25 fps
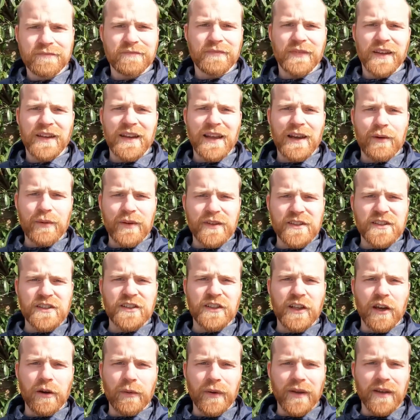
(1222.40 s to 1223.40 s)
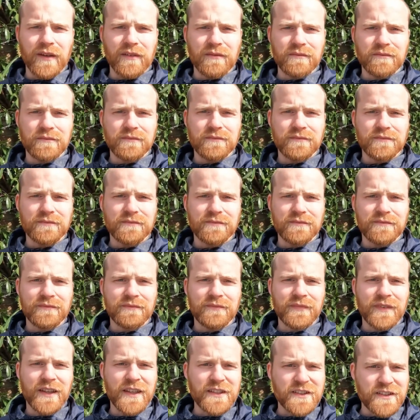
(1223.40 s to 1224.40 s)
And now it's snowing.
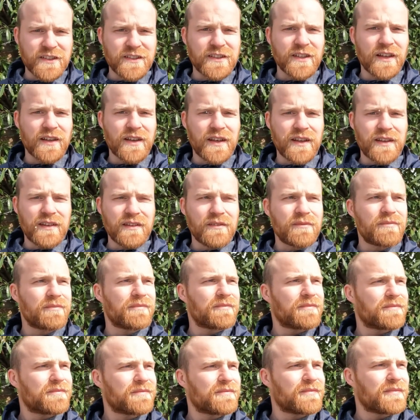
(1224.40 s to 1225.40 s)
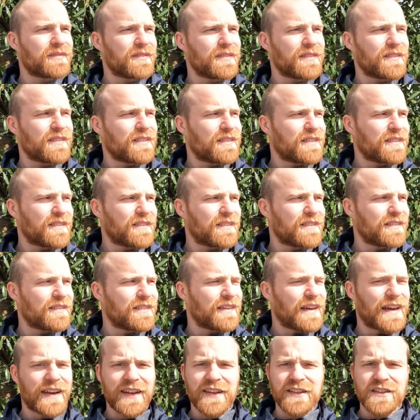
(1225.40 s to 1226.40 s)
It's sunny
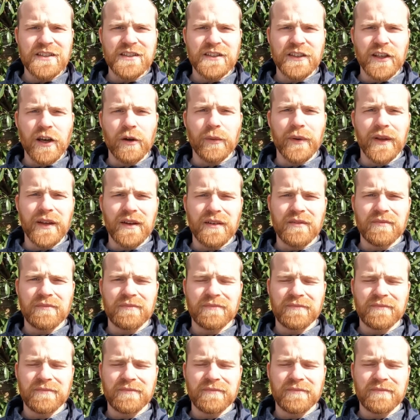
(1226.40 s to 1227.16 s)
and it's snowing.